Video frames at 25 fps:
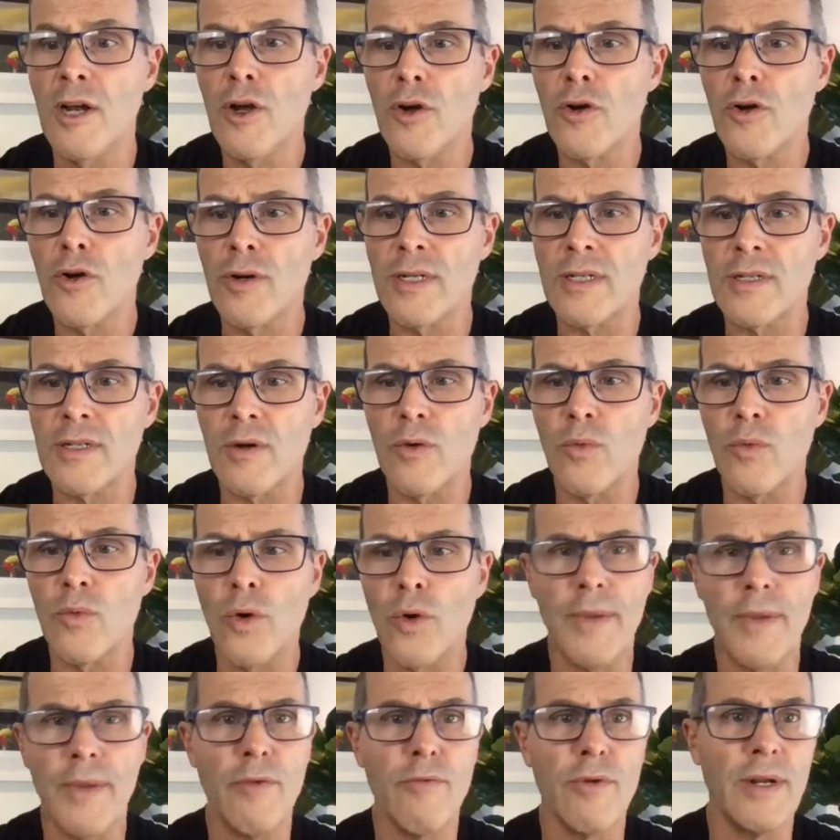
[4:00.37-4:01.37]
Chris, what would
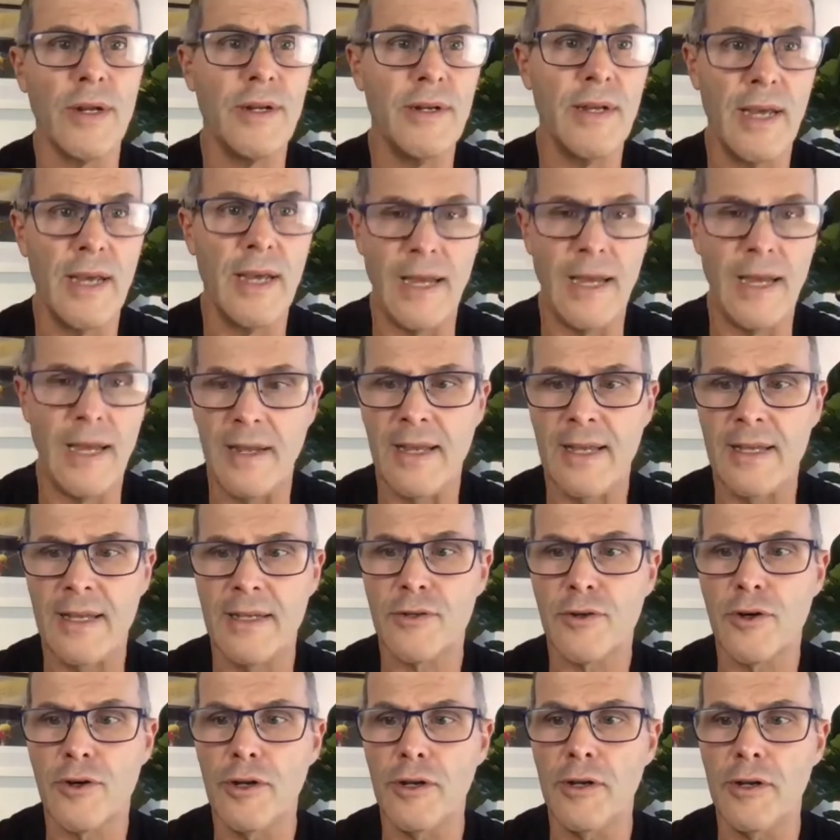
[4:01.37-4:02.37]
be really neat is,
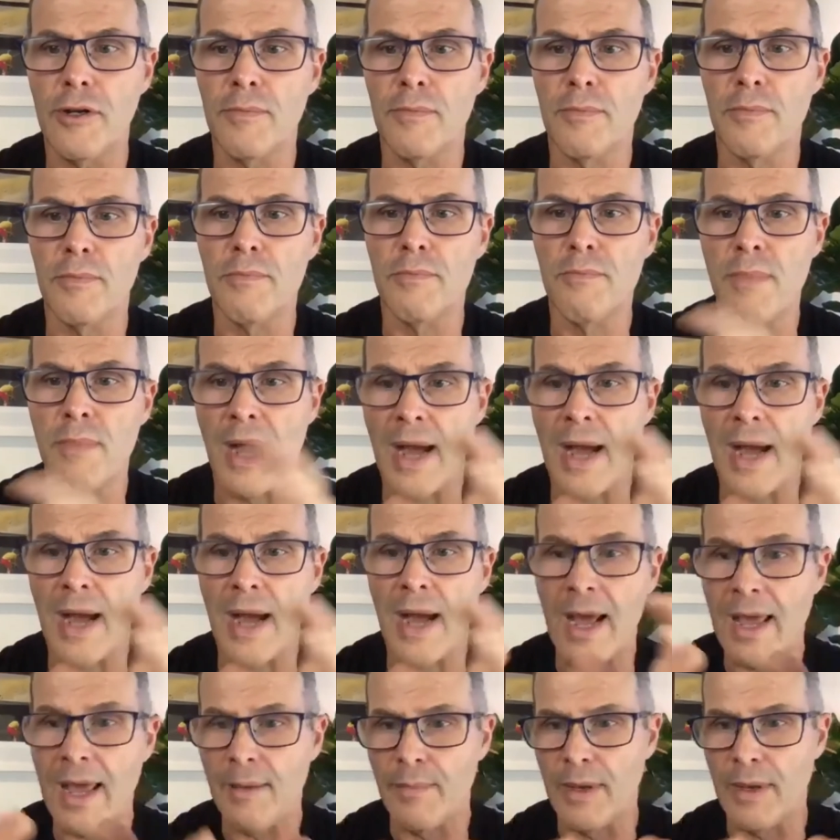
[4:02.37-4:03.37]
could you
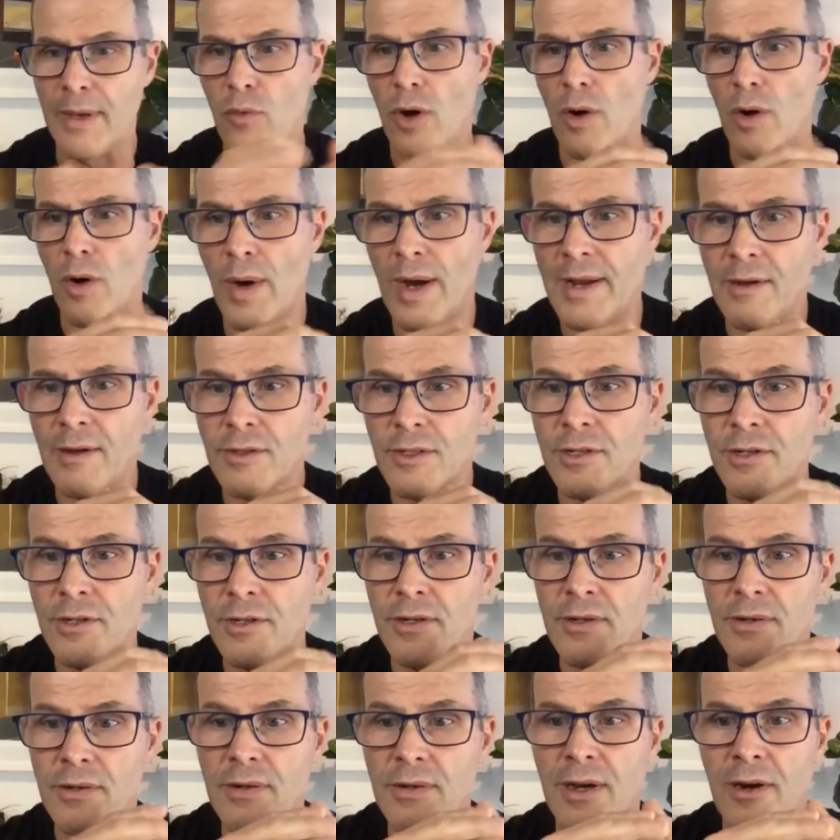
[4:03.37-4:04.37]
maybe, while we're waiting on
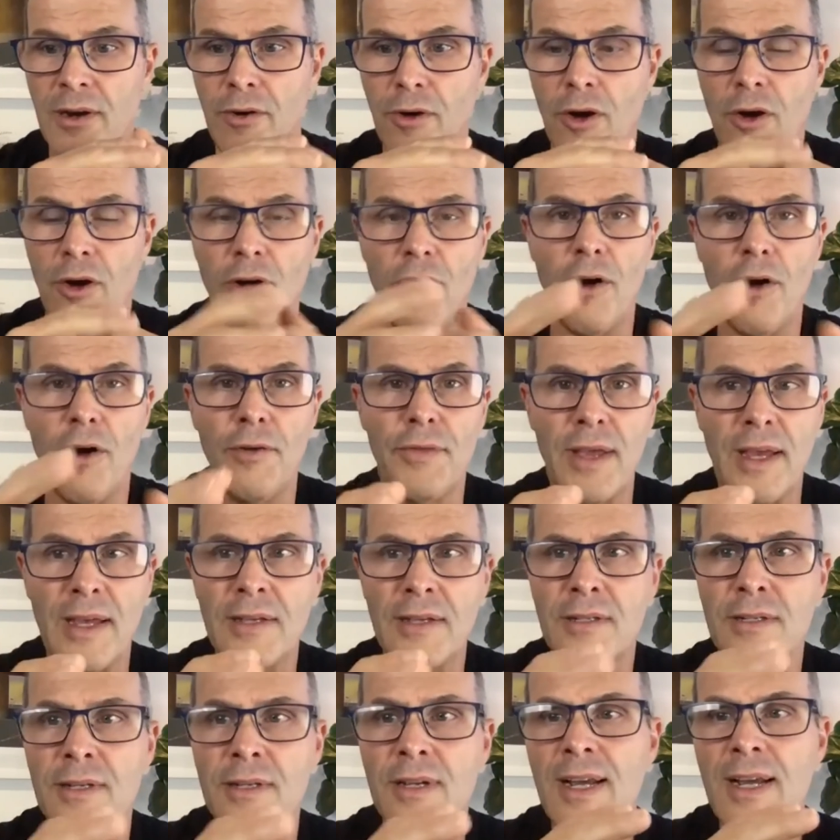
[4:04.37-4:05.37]

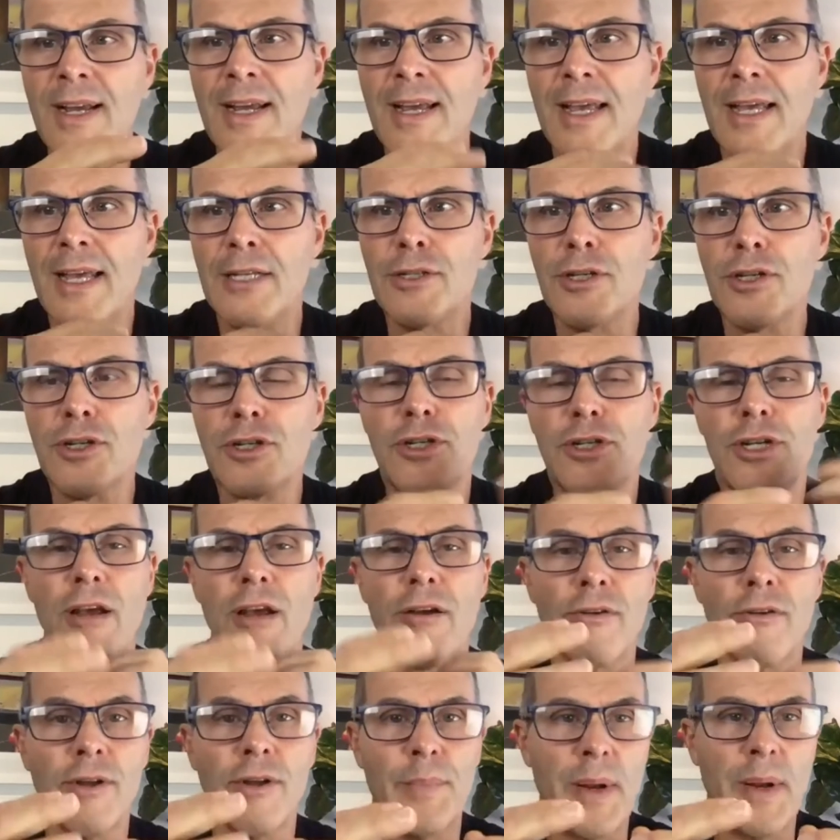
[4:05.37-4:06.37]
this, is just
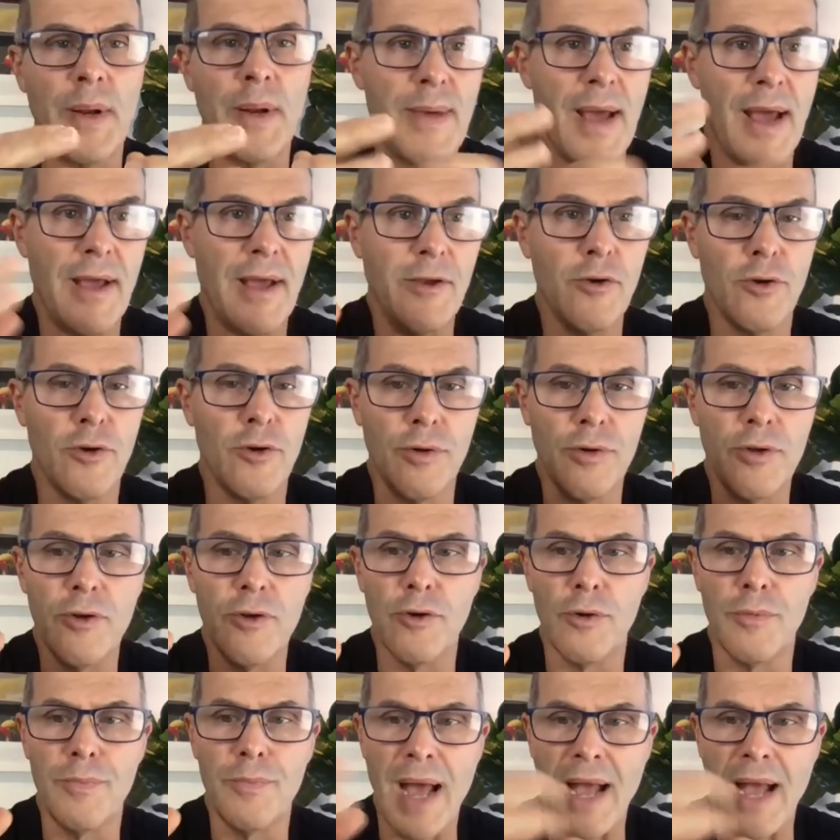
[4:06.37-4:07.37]
share a little bit about
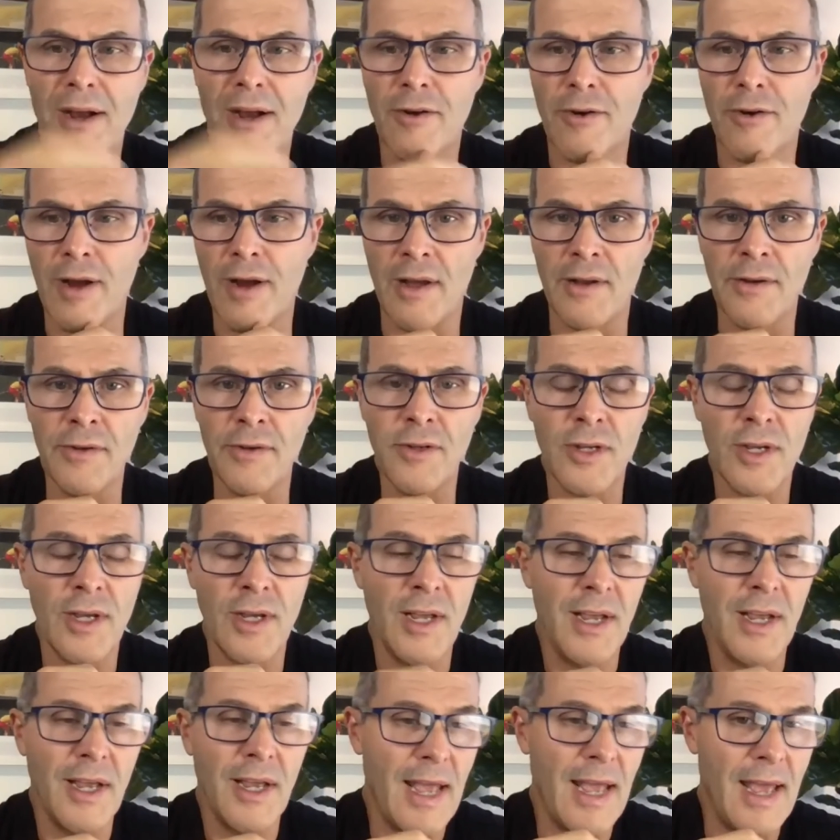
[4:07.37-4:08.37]
your background
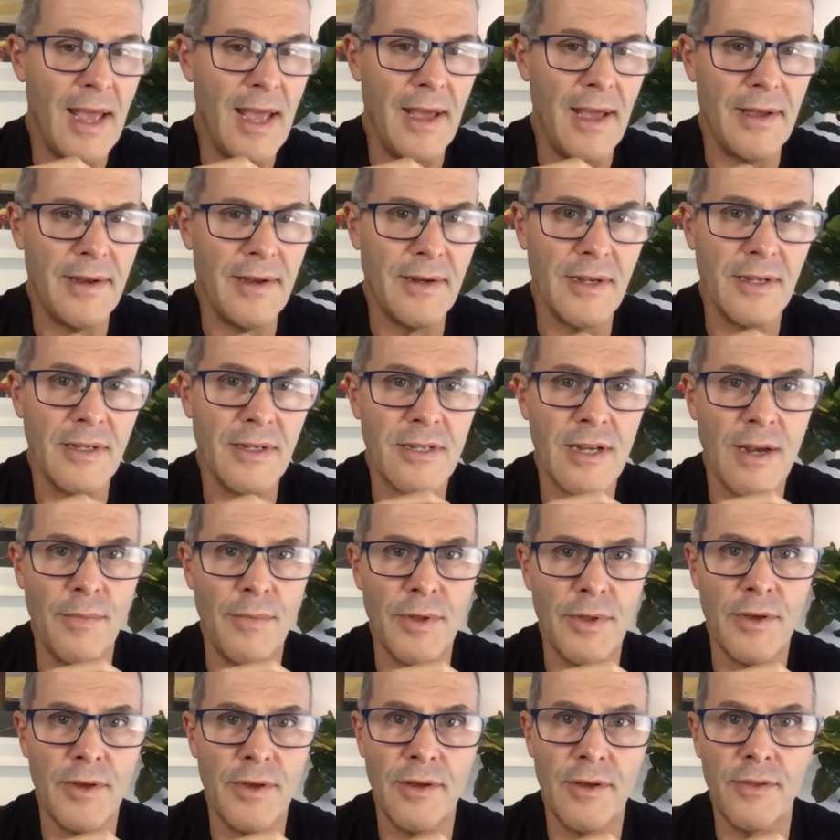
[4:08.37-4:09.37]
and
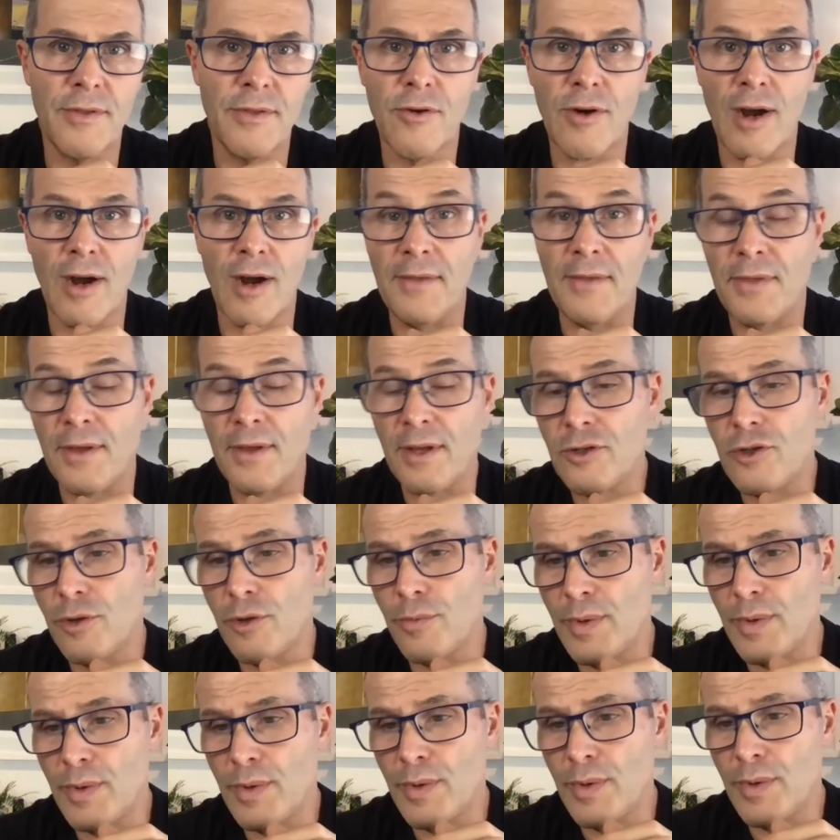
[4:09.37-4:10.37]
some of the great things
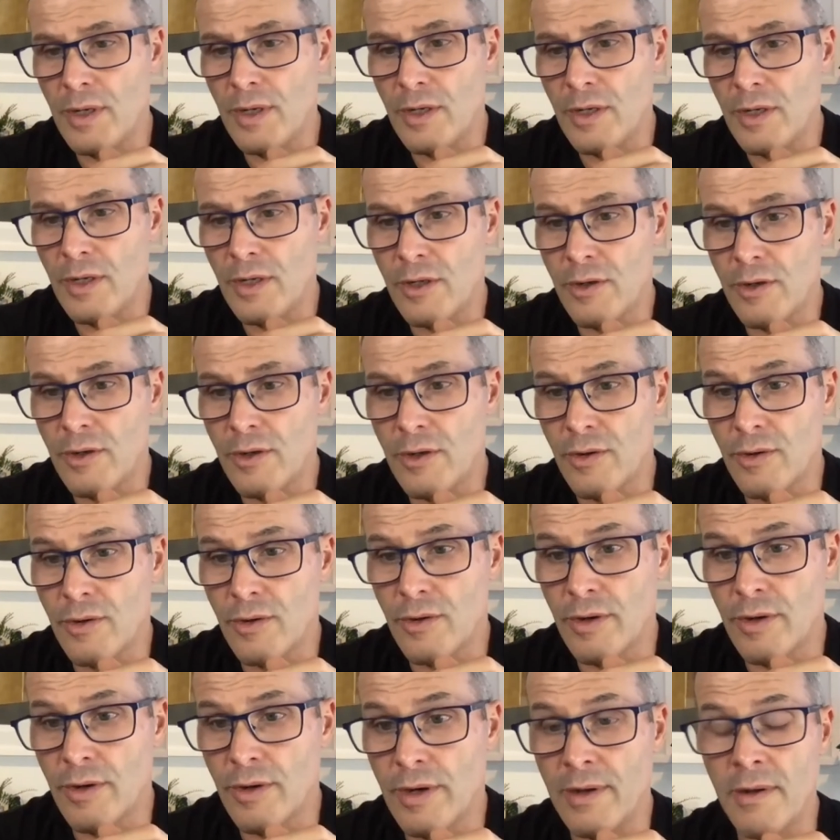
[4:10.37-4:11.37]
you've been
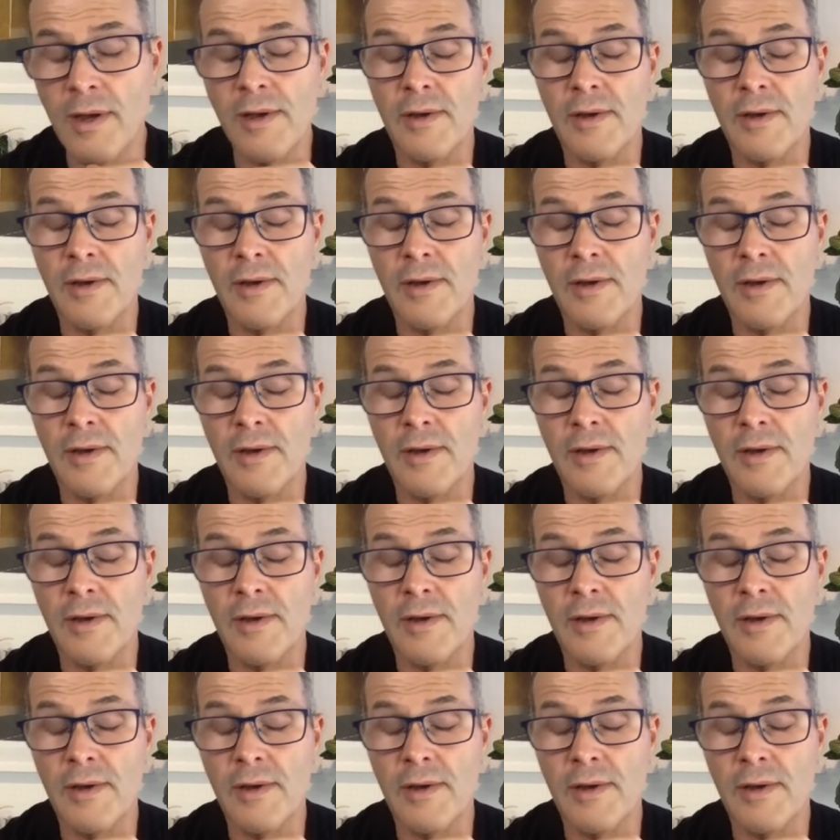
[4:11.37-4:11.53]
doing,